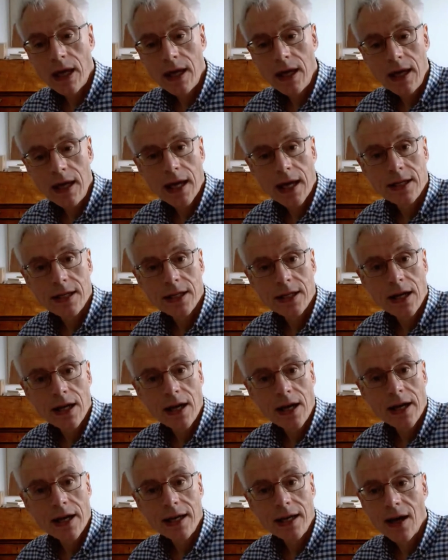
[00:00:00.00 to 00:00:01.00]
he and
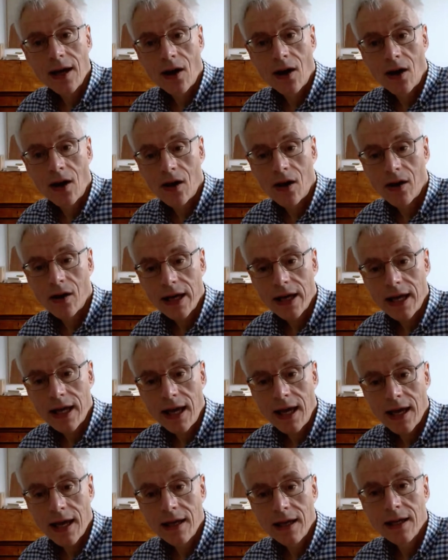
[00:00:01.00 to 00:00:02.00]
I are
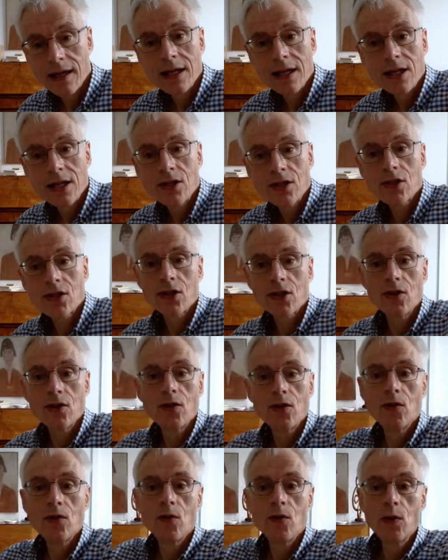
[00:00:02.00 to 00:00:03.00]
here
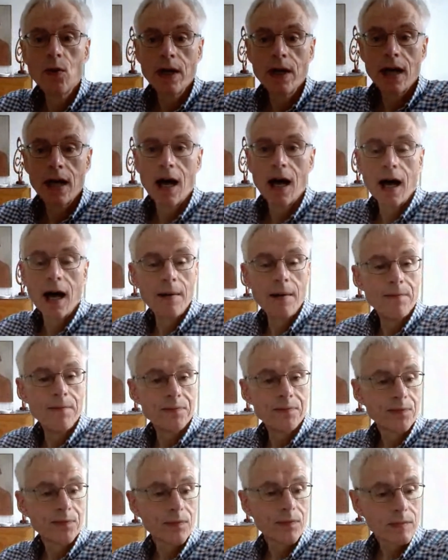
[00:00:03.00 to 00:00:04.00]
to
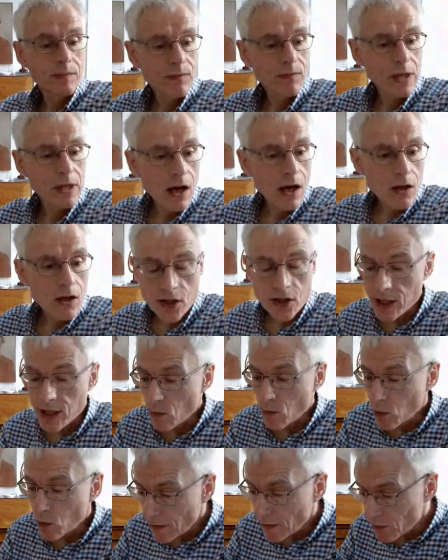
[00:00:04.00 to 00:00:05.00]
answer
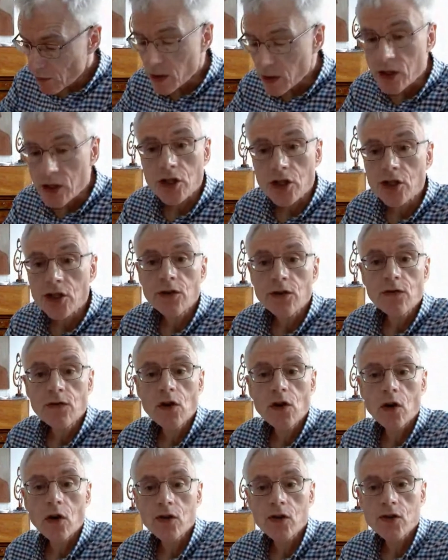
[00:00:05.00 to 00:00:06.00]
whatever questions you've
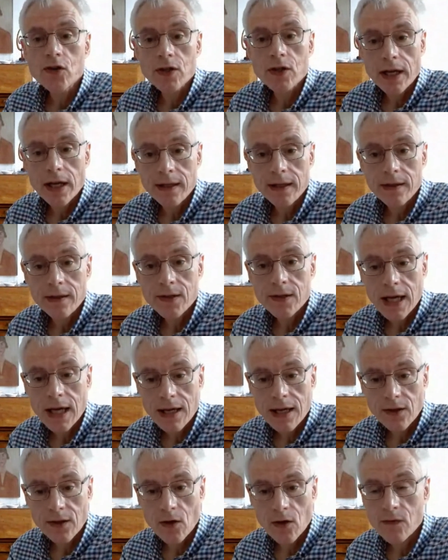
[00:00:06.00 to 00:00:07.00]
got and take
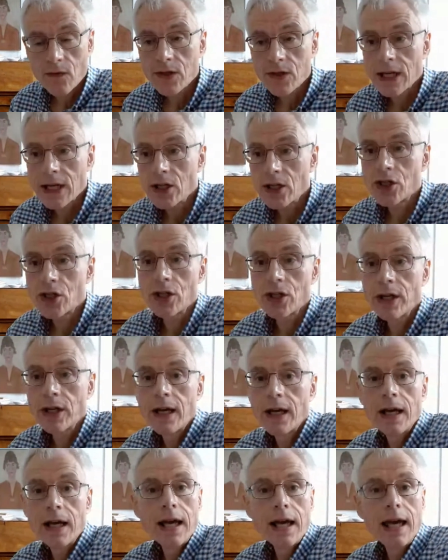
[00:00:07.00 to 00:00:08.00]
the conversation
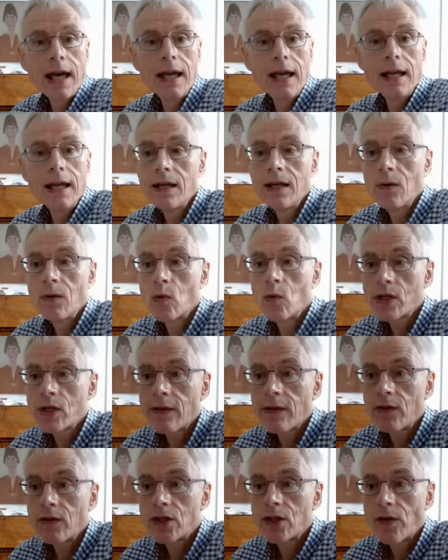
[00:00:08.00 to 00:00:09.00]
in
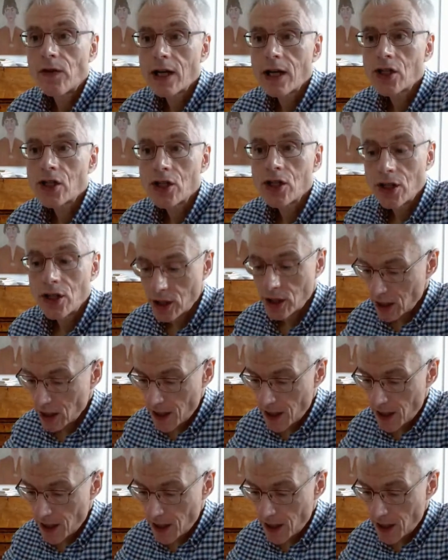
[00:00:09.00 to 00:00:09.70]
whatever direction